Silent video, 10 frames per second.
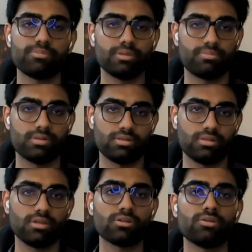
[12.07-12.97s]
people,
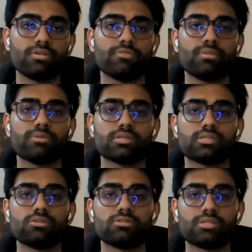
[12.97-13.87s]
including one
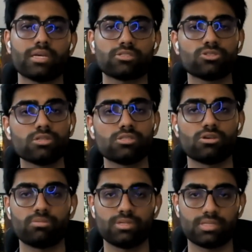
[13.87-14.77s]
person whose actual
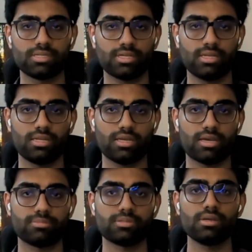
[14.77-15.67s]
job is designing
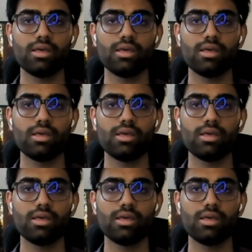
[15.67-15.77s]
apps,